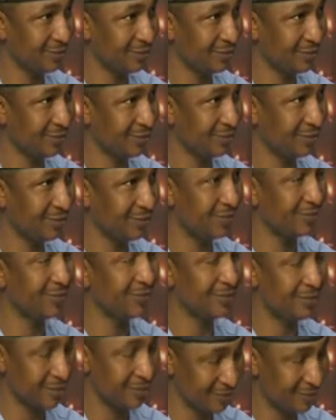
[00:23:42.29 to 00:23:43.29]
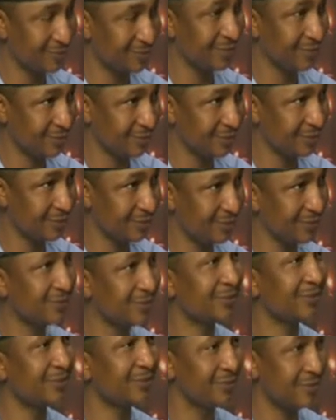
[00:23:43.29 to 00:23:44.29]
priority attention, priority
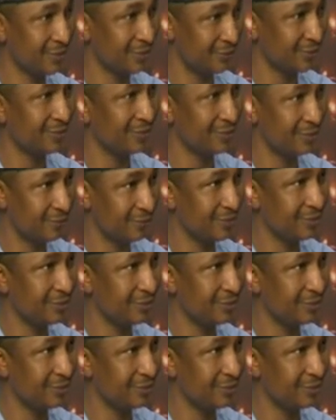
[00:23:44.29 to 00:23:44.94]
access.